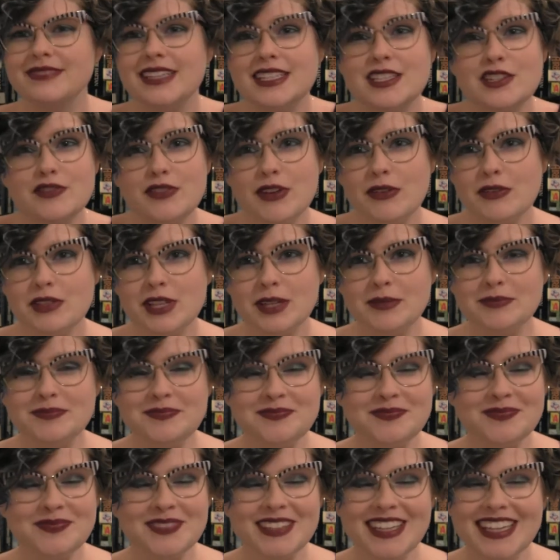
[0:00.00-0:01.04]
That's her favorite thing.
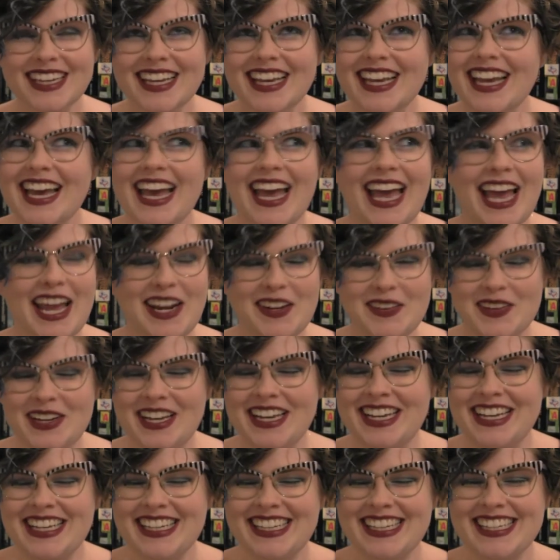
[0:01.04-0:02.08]

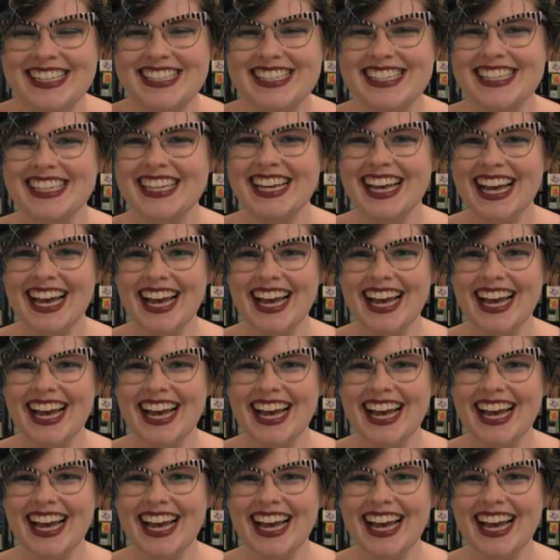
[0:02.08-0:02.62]
Anyways.